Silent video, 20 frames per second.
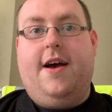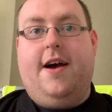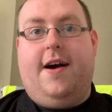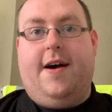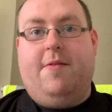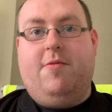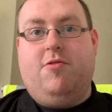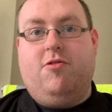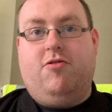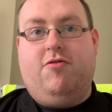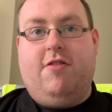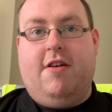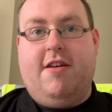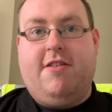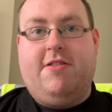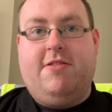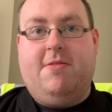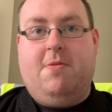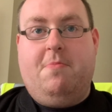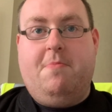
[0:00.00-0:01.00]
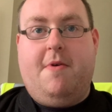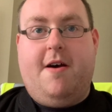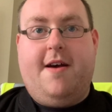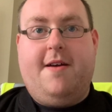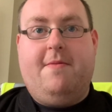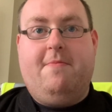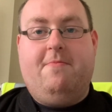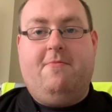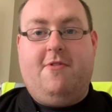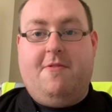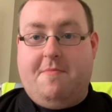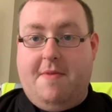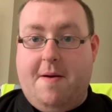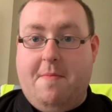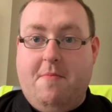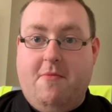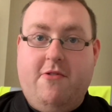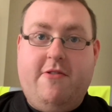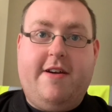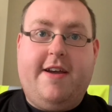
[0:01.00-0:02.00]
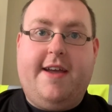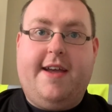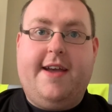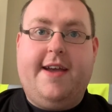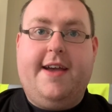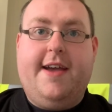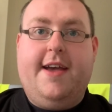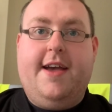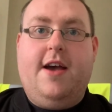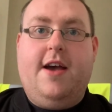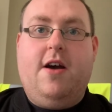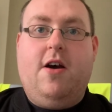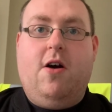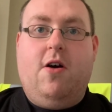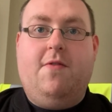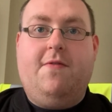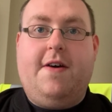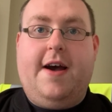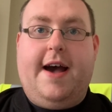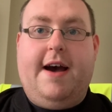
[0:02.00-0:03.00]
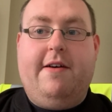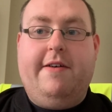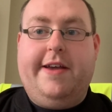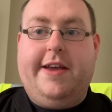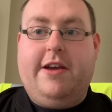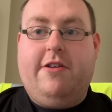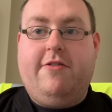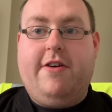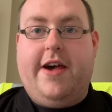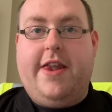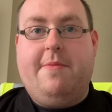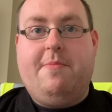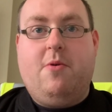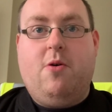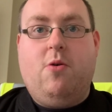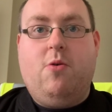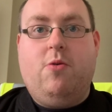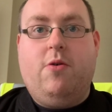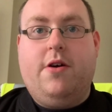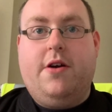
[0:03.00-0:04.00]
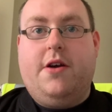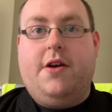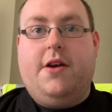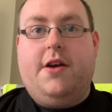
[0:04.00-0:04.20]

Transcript: I will treasure the memory of our incredible